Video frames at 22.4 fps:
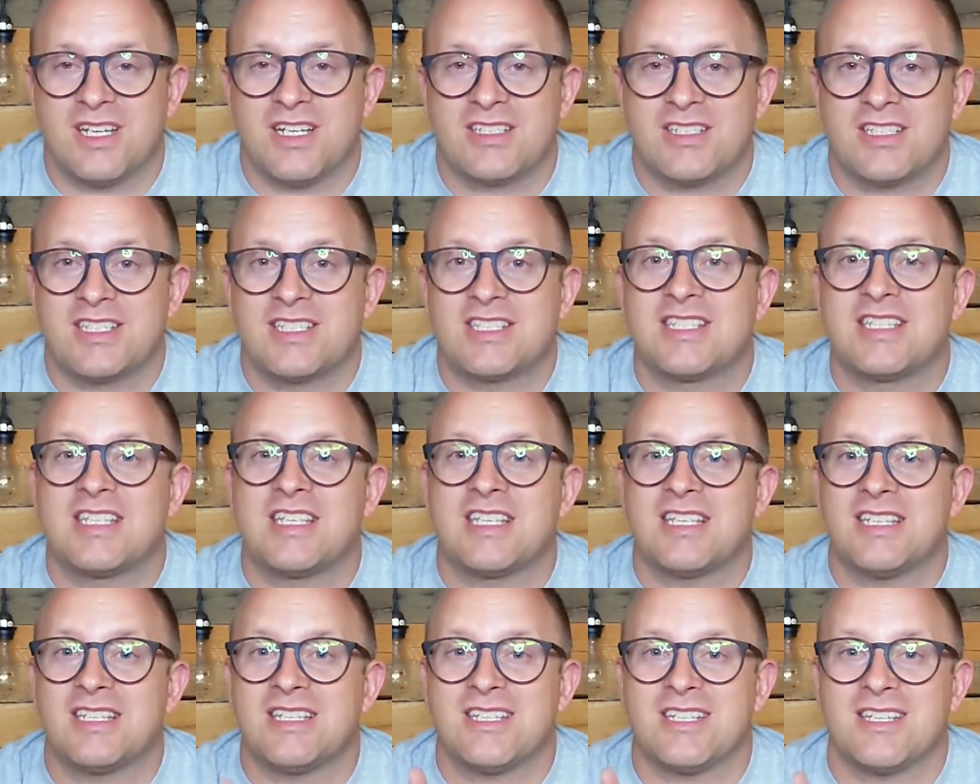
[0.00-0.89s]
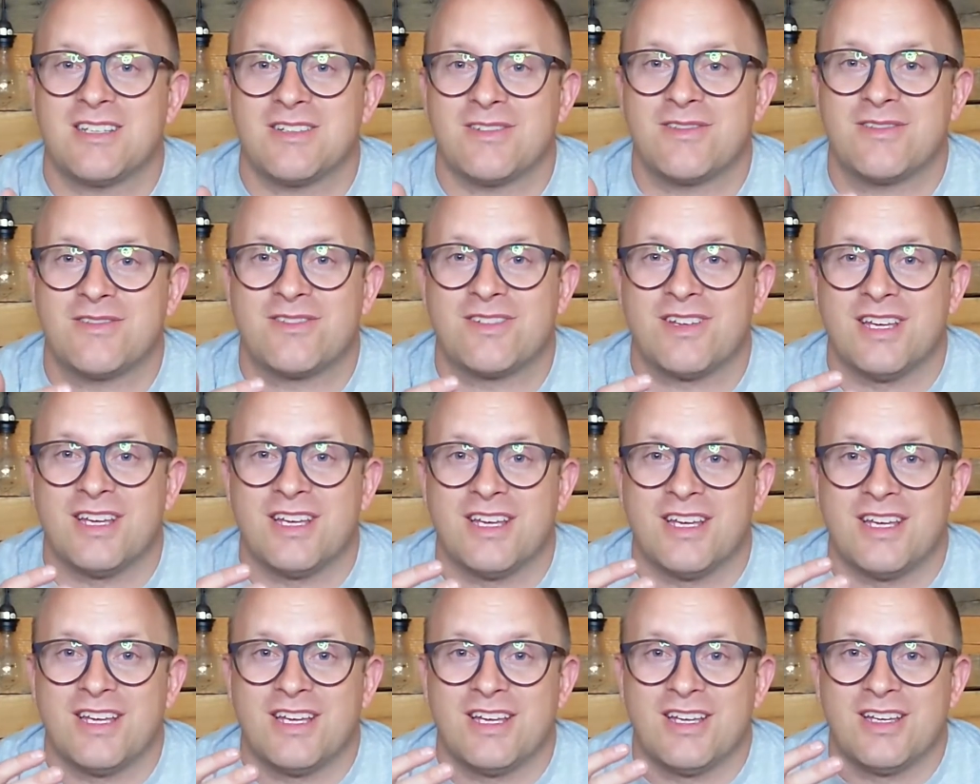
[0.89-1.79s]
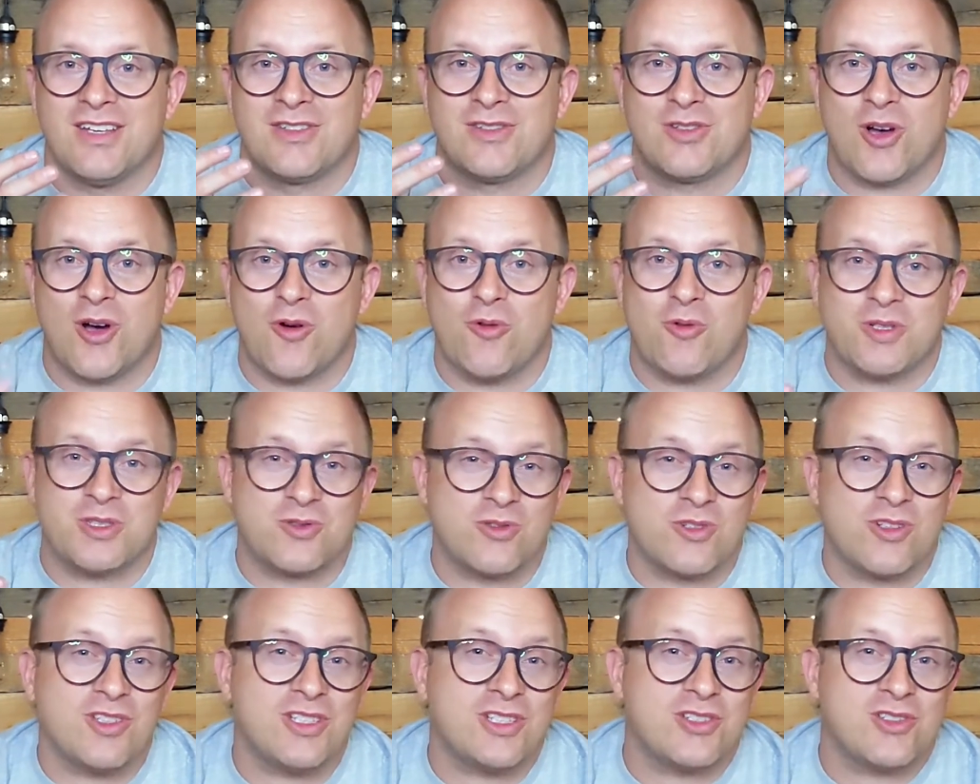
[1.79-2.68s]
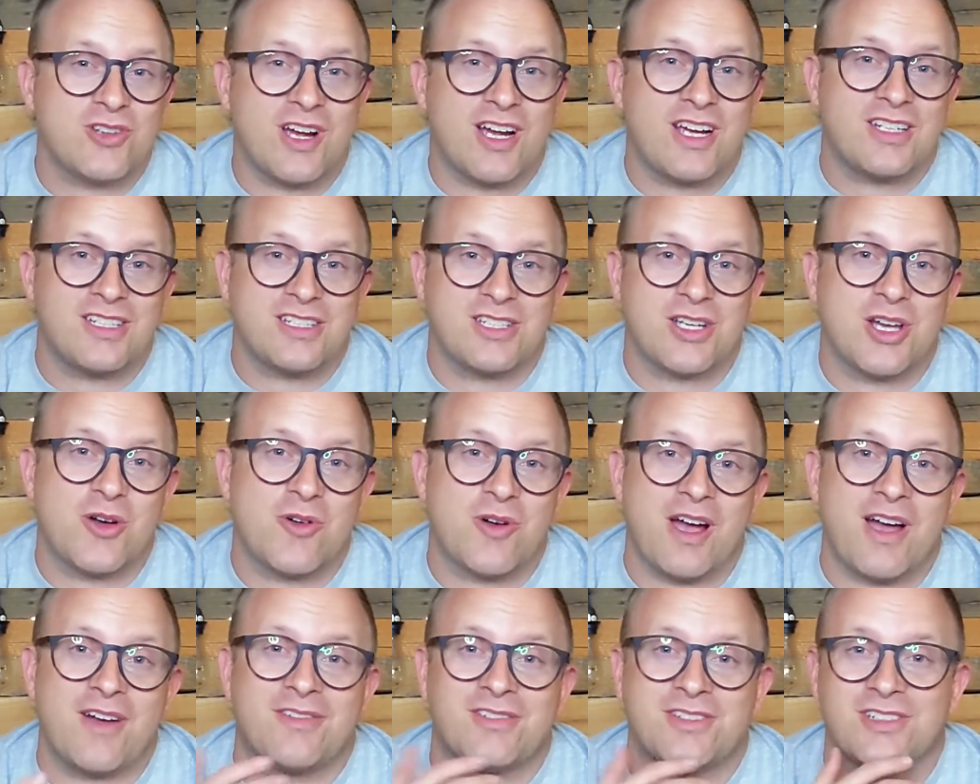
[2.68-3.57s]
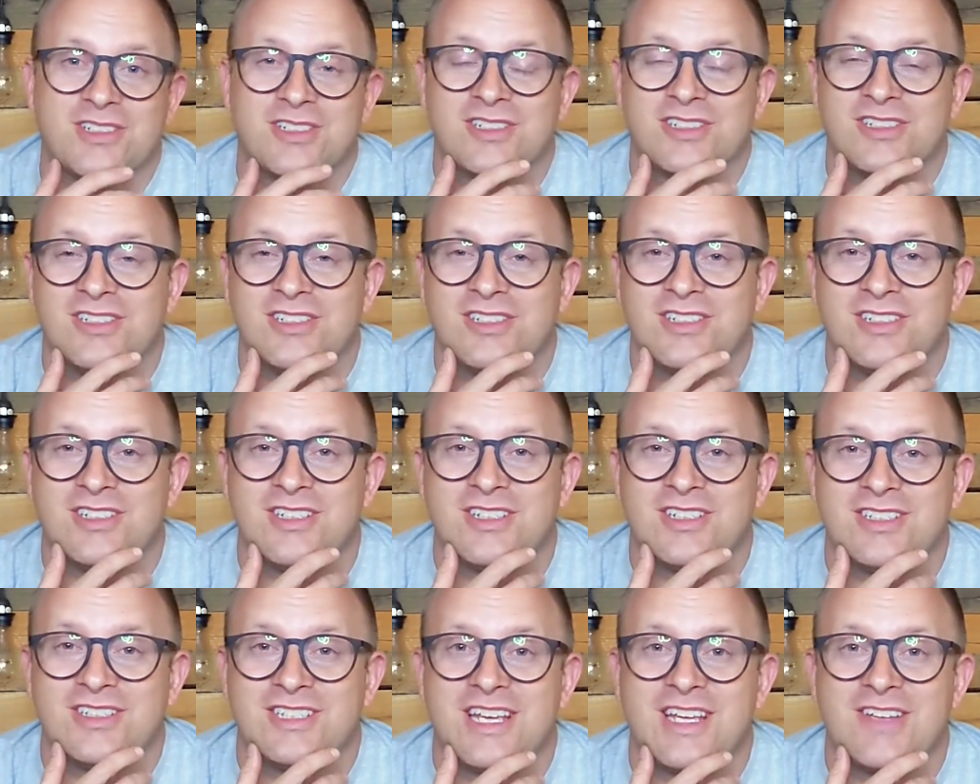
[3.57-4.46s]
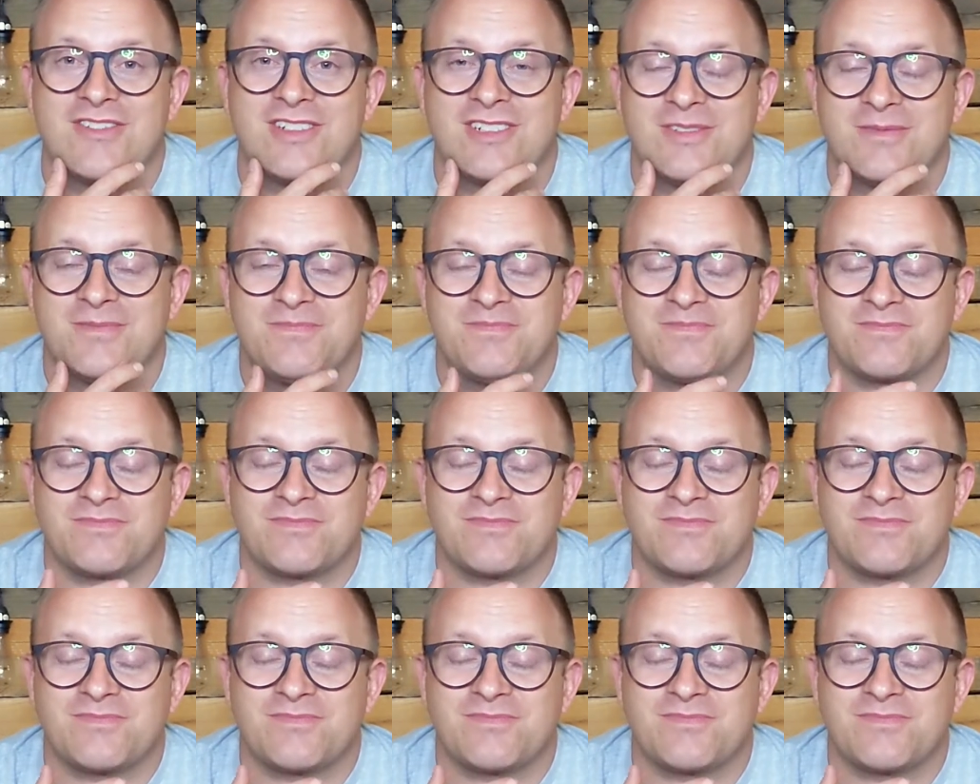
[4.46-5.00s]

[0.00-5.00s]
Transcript: to see if Saul was really trying to go after David.